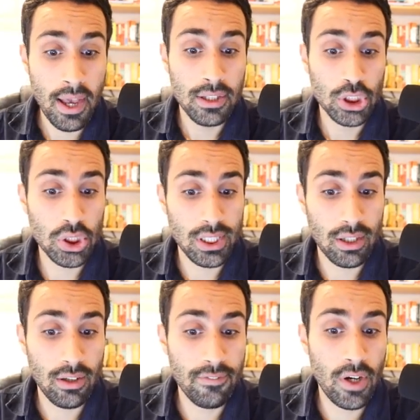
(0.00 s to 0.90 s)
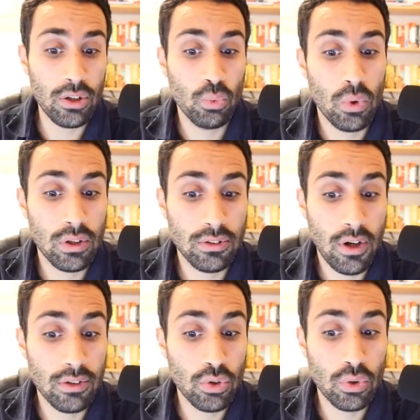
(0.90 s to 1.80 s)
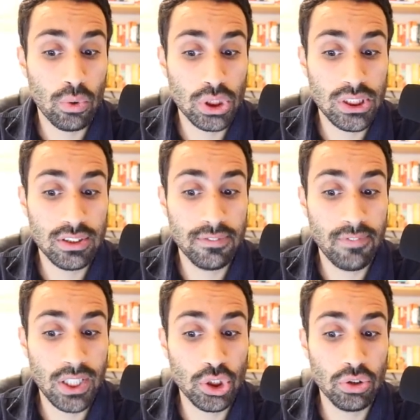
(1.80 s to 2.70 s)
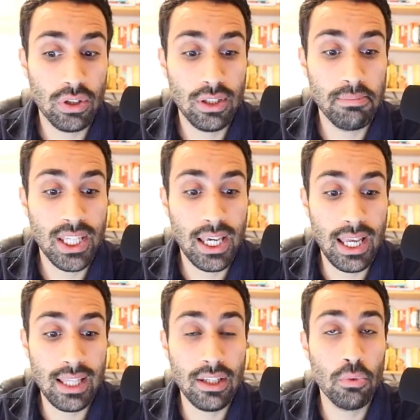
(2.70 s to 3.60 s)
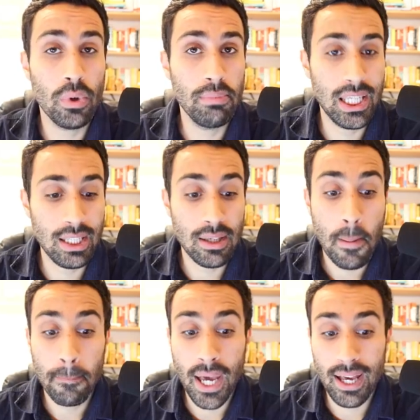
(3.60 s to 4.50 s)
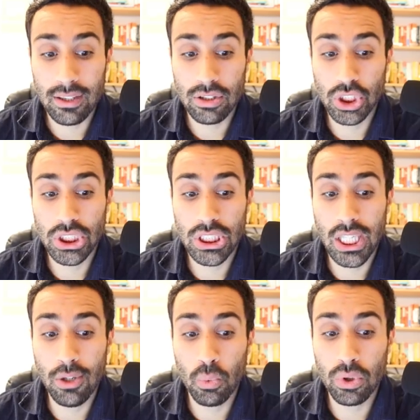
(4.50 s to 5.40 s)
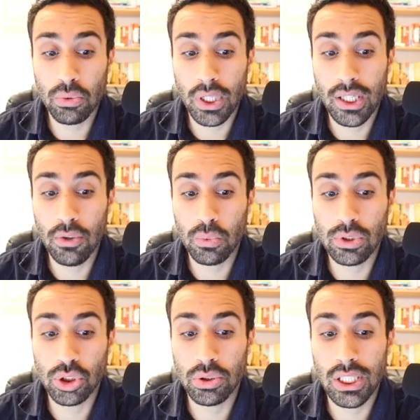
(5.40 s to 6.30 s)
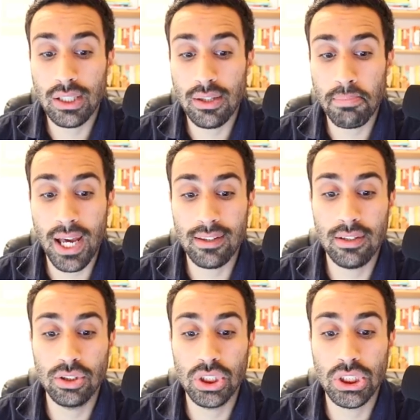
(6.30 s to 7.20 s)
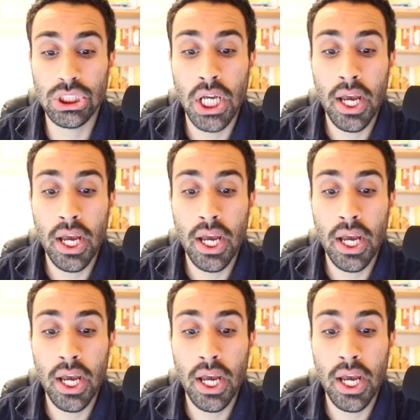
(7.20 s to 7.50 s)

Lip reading: So the clarified water undergoes disinfection to eliminate any remaining pathogens. Keyword right here, we're treating the pathogens.